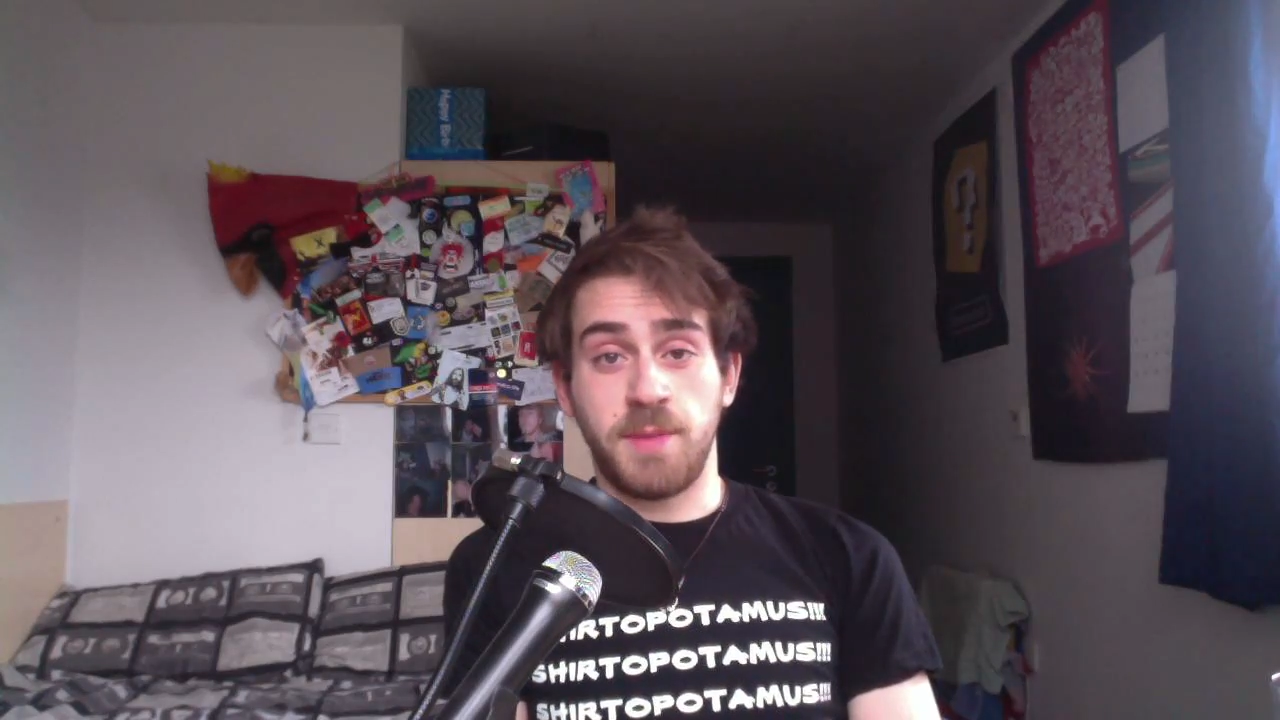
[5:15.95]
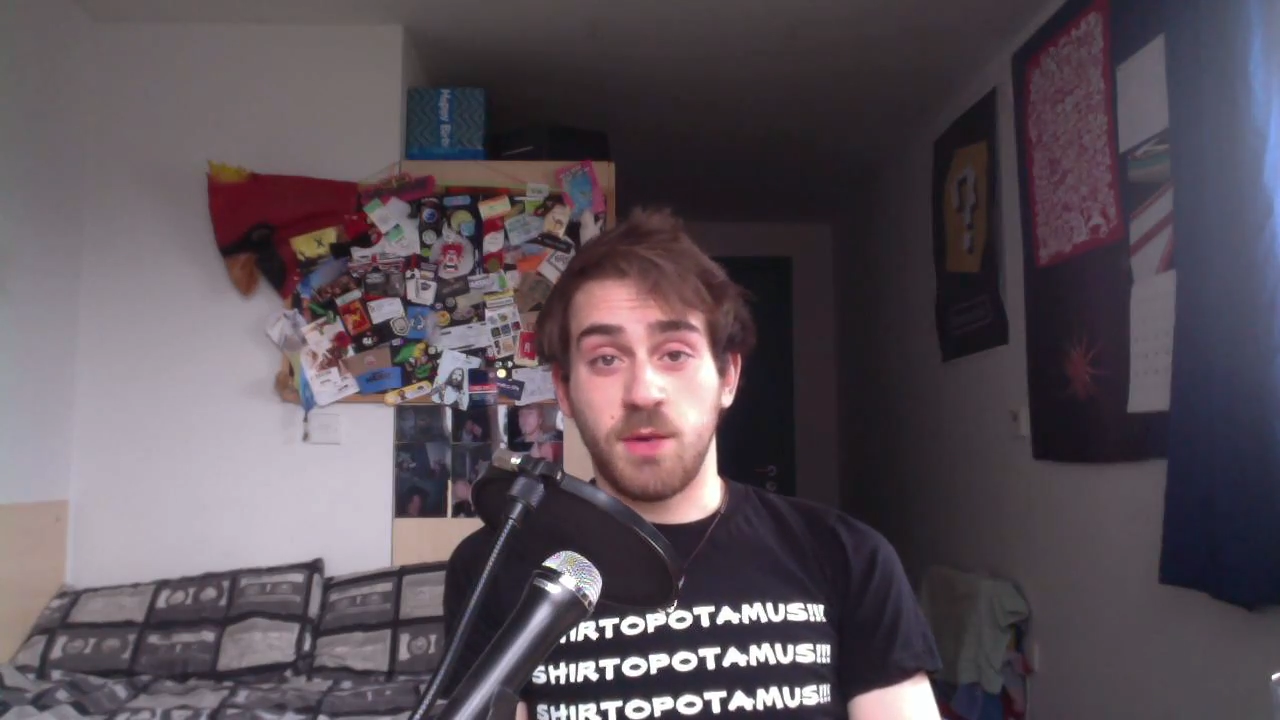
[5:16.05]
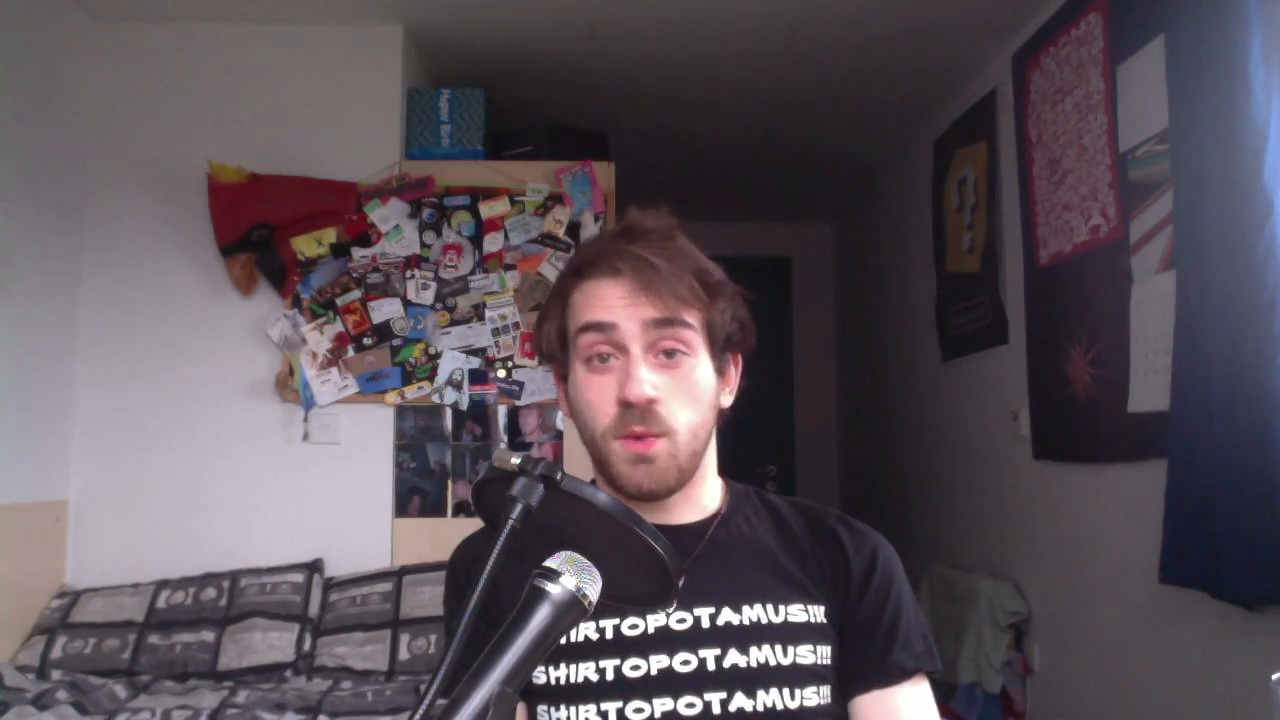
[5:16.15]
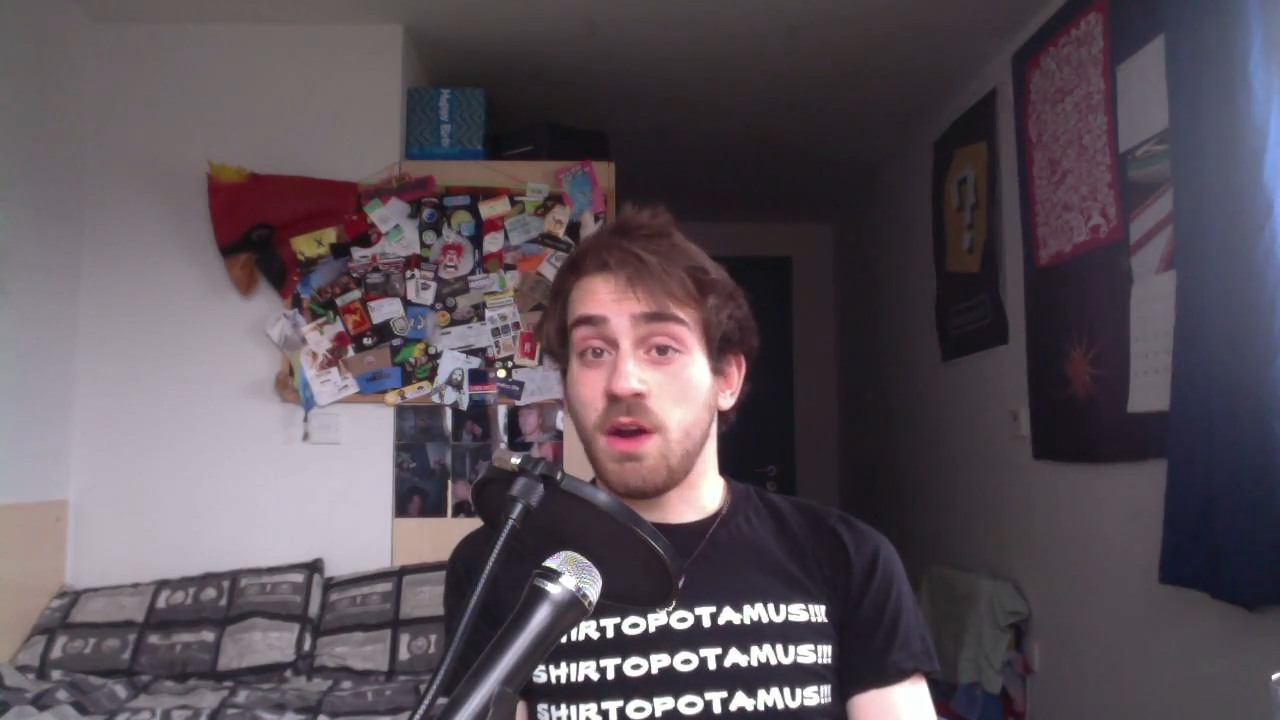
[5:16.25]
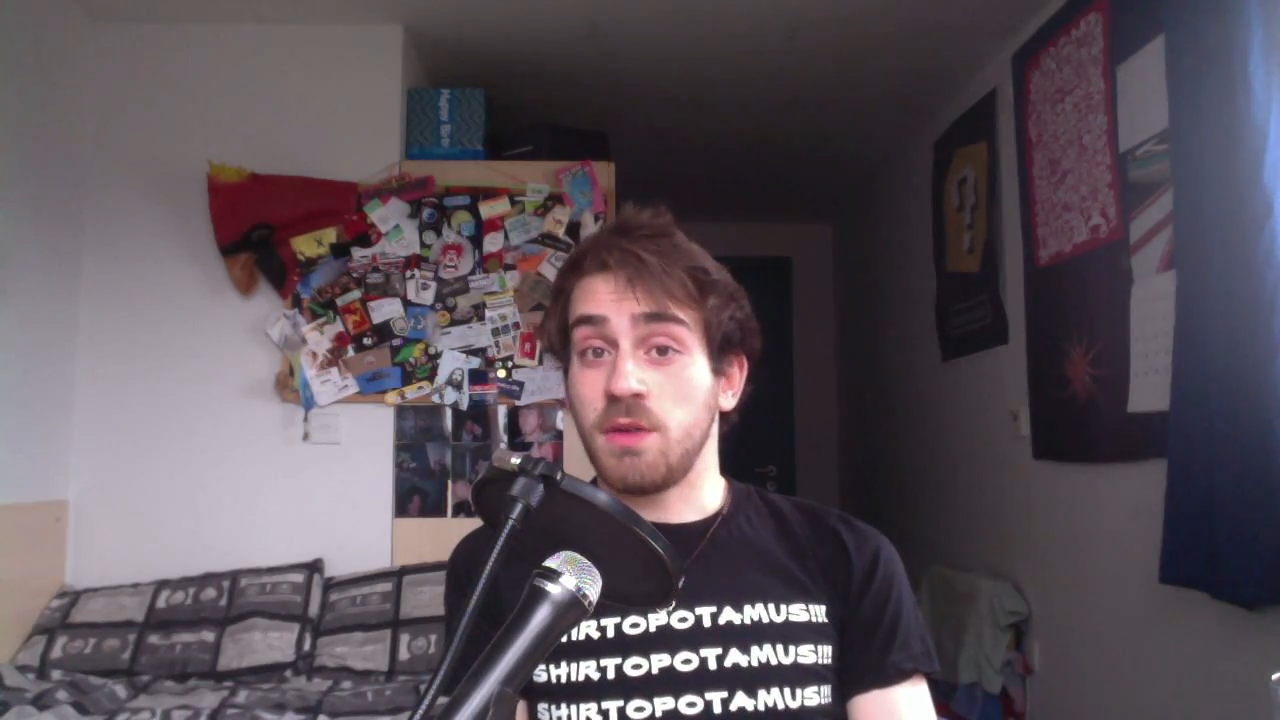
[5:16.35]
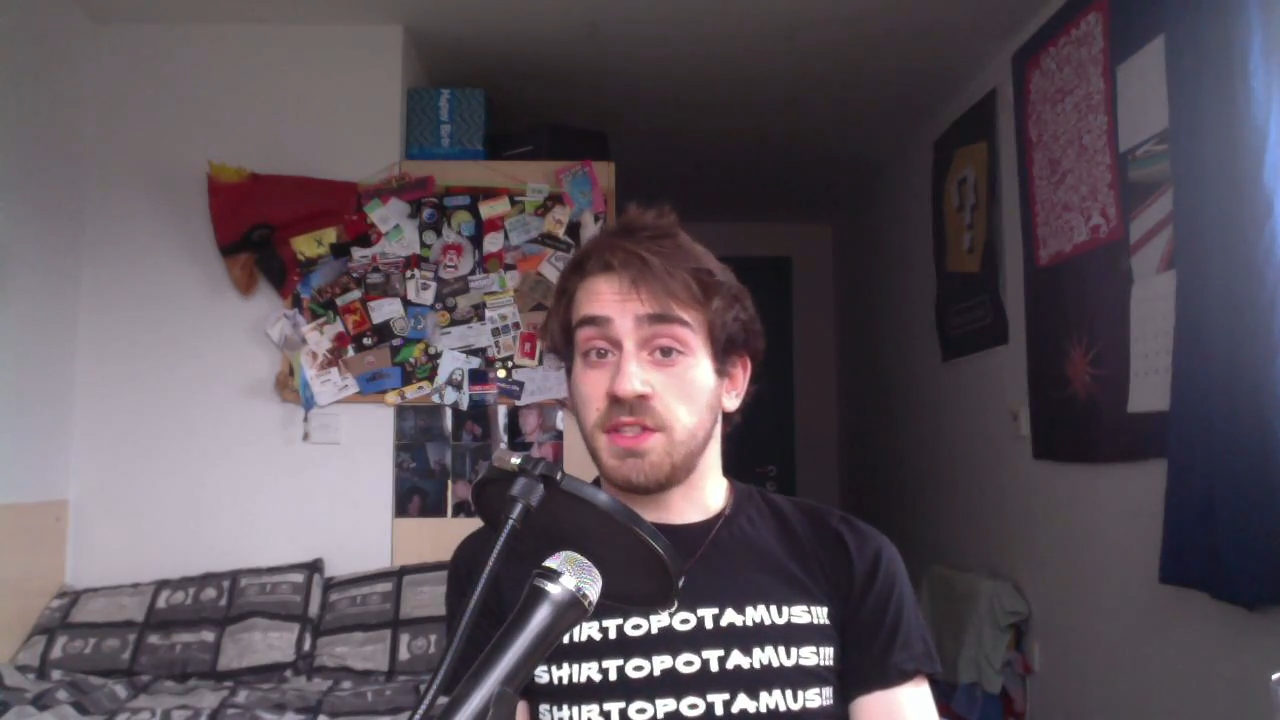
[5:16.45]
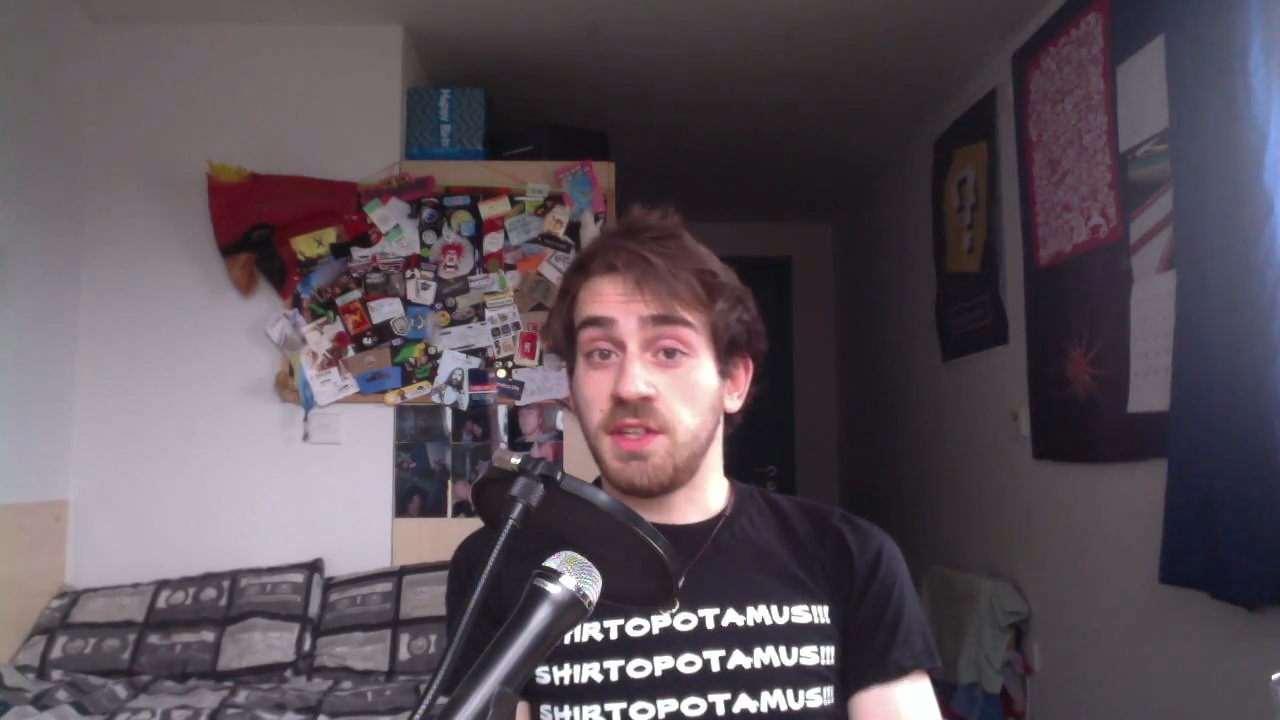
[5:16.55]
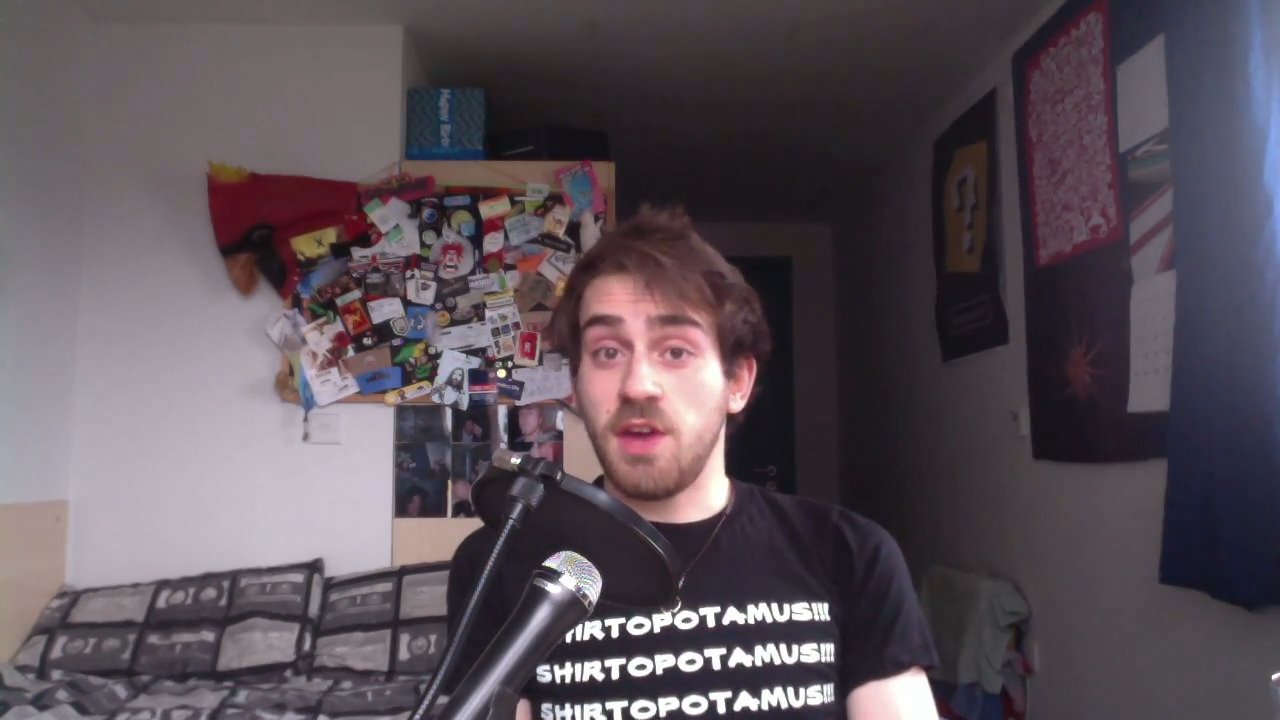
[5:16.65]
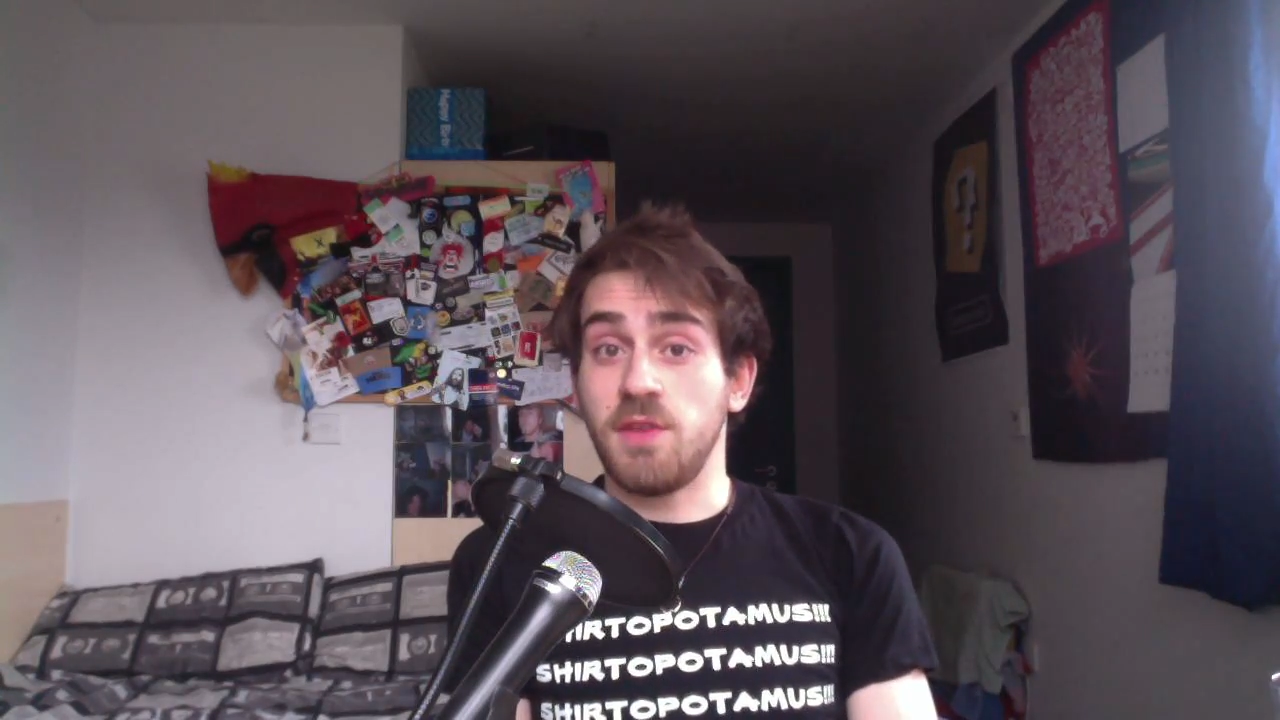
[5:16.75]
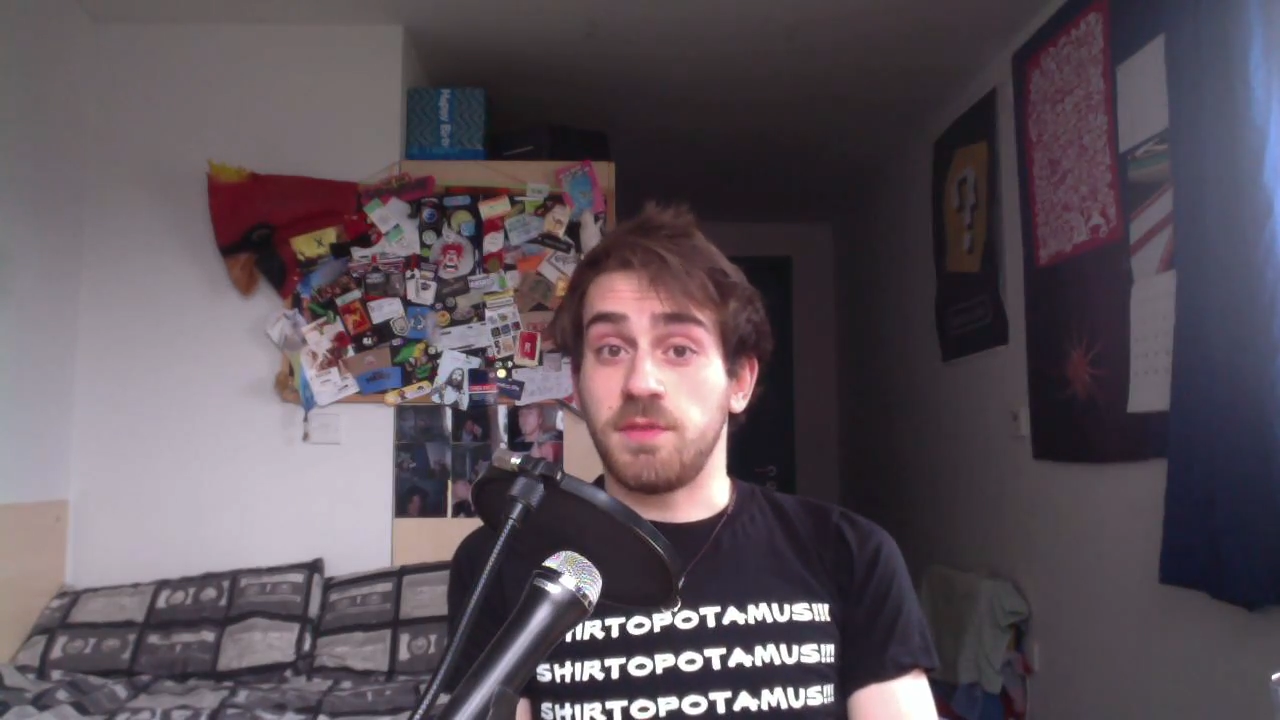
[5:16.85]
pick where I was
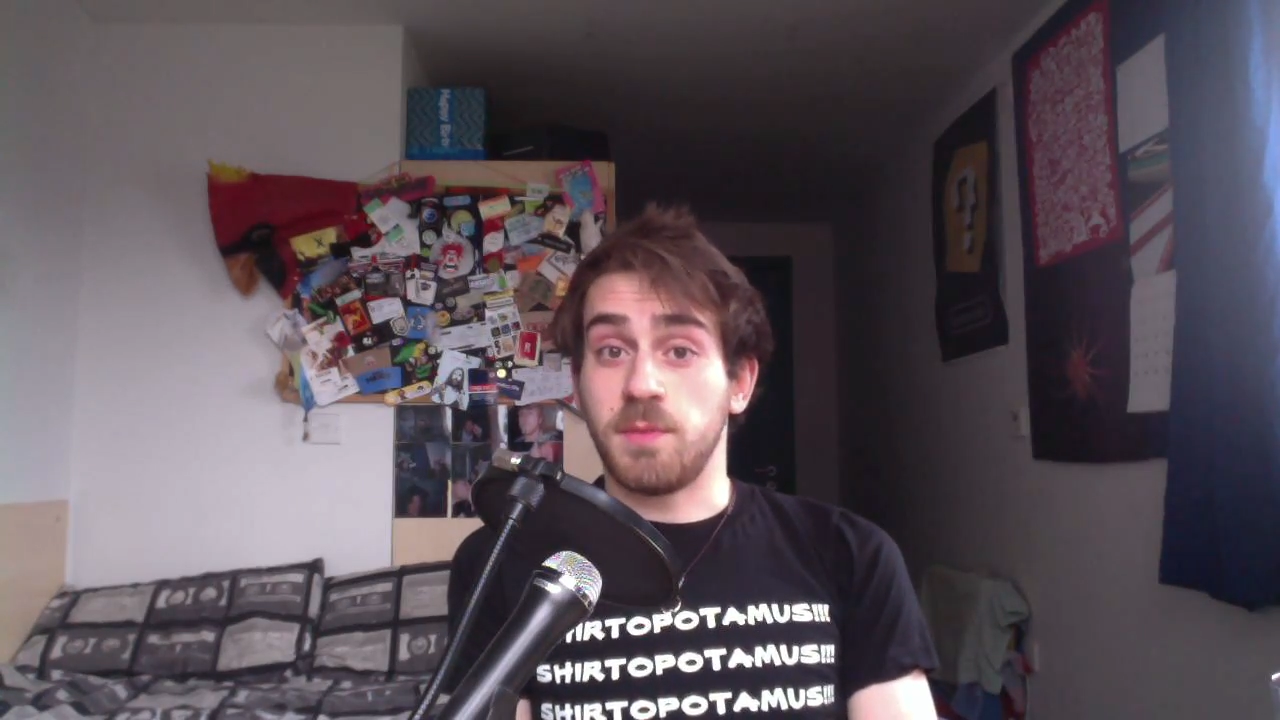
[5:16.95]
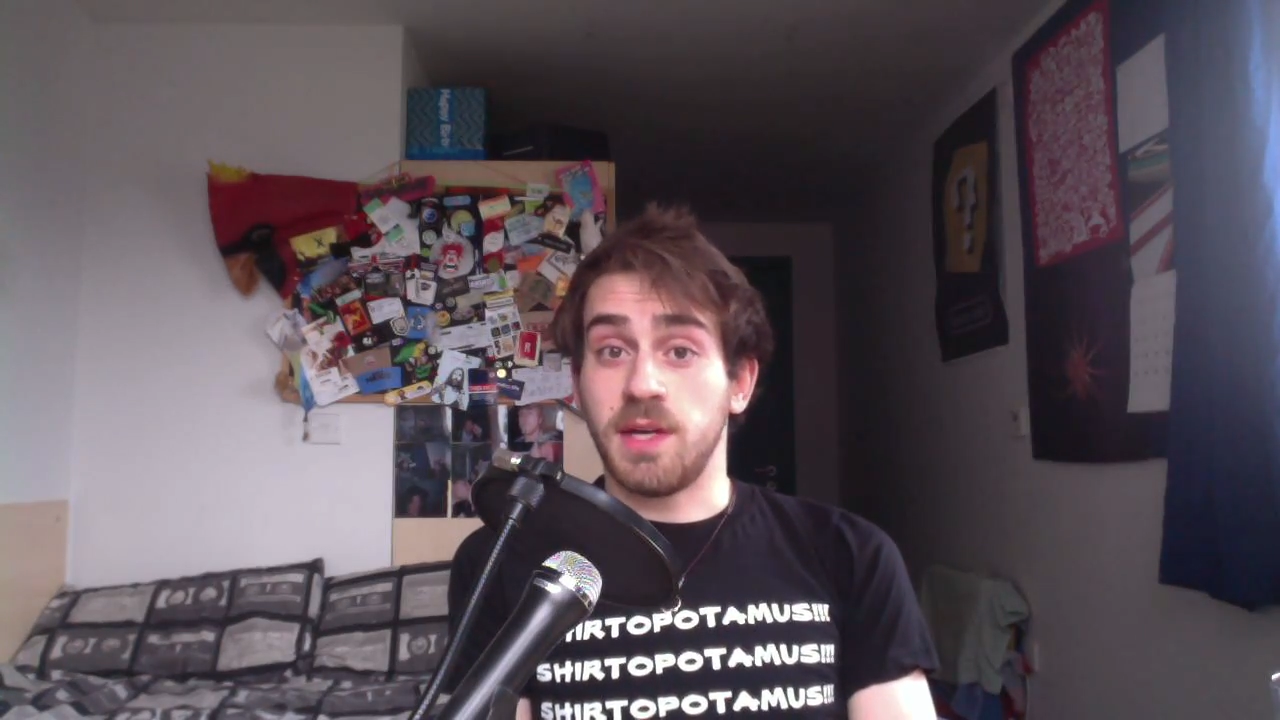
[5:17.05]
going to go for